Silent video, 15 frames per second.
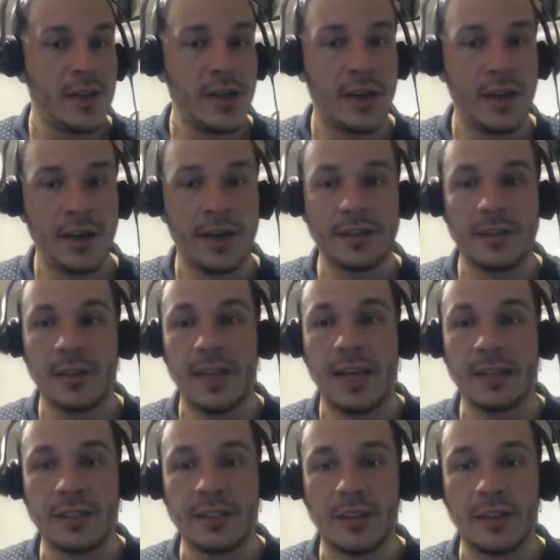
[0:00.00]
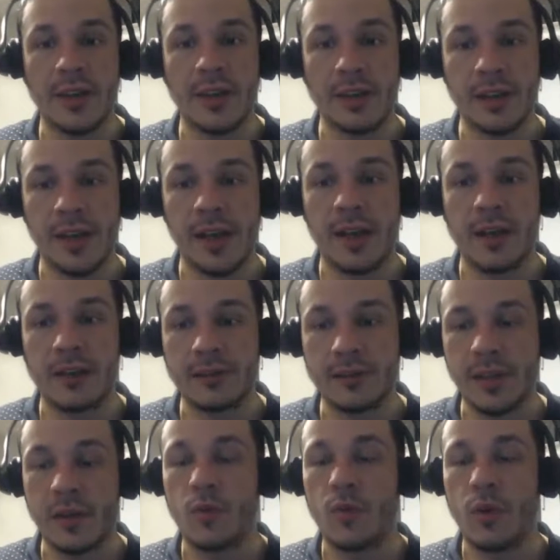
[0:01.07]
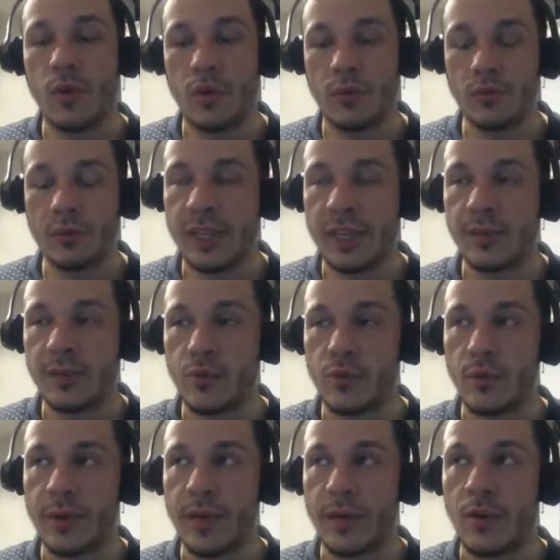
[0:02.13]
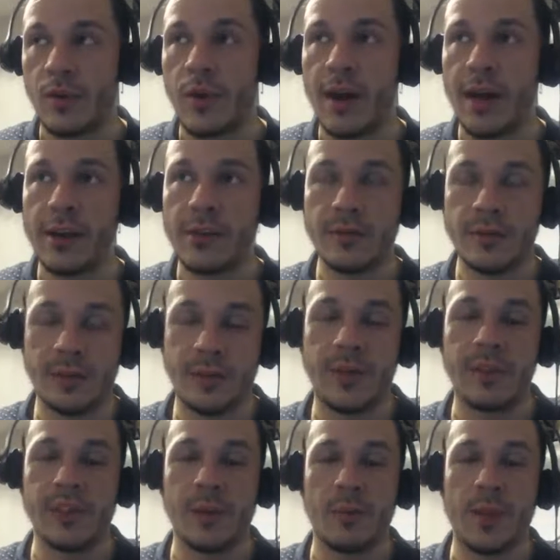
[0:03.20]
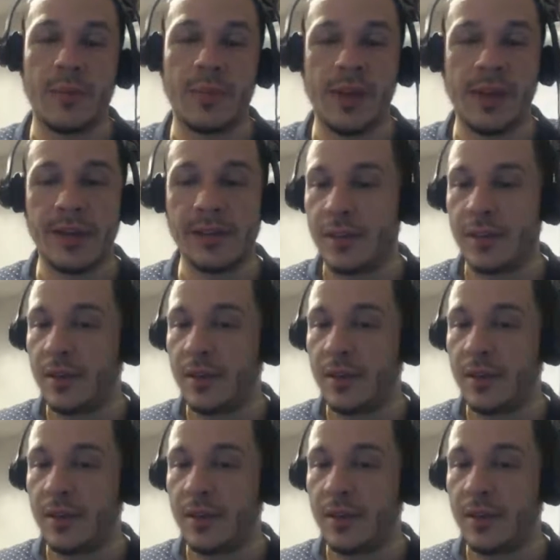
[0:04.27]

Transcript: uh, in the last year that I kind of was like, whoa, that's a brewery in Ohio. Some of the double IPAs,